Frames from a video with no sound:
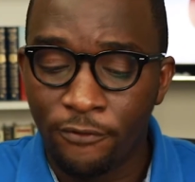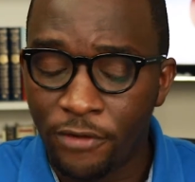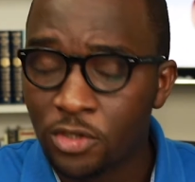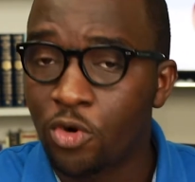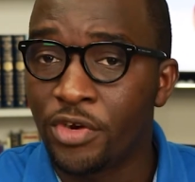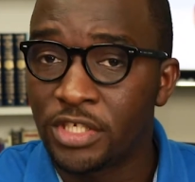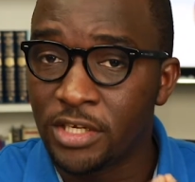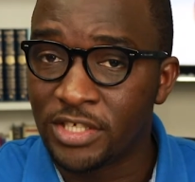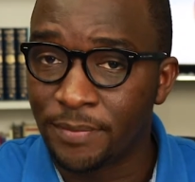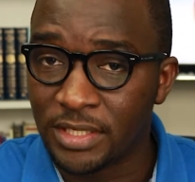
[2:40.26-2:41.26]
1
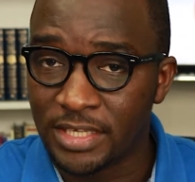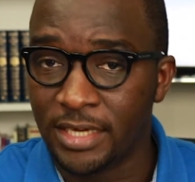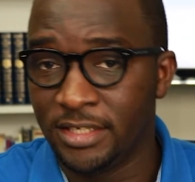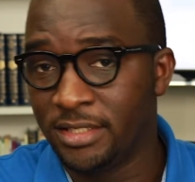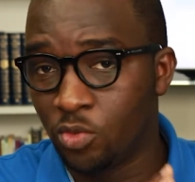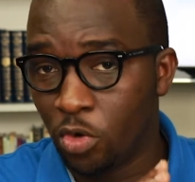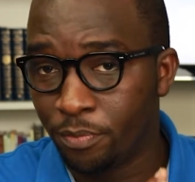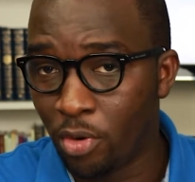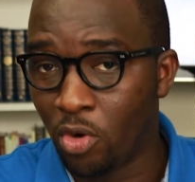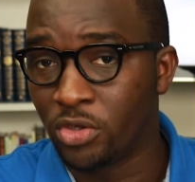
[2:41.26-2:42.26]
Corinthians chapter 10, this is
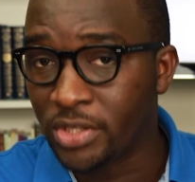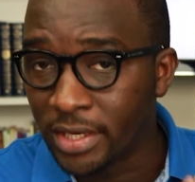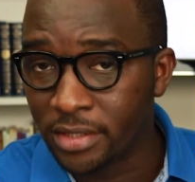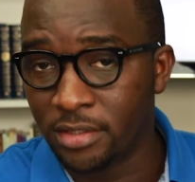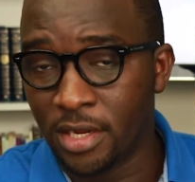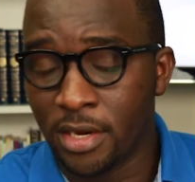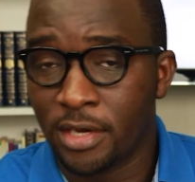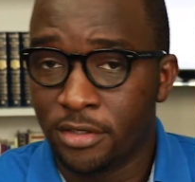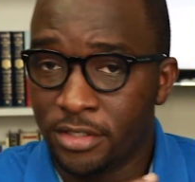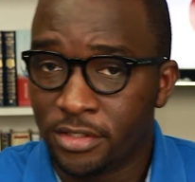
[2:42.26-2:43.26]
what Paul said,
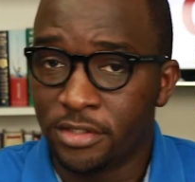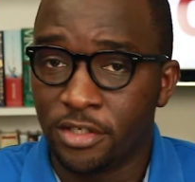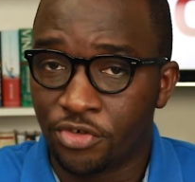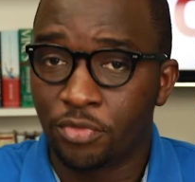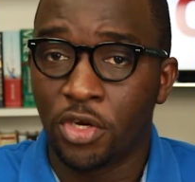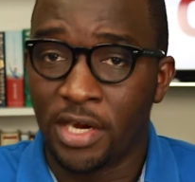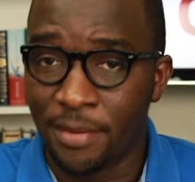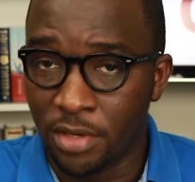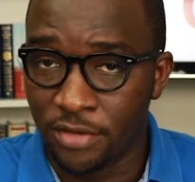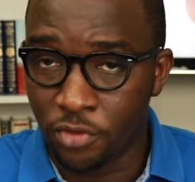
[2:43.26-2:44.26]
and this is the scripture that I
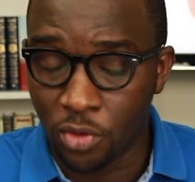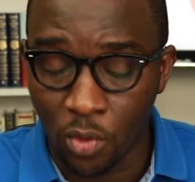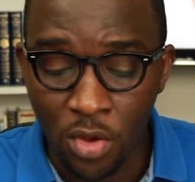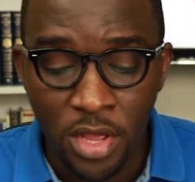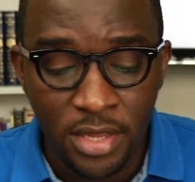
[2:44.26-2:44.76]
believe you know.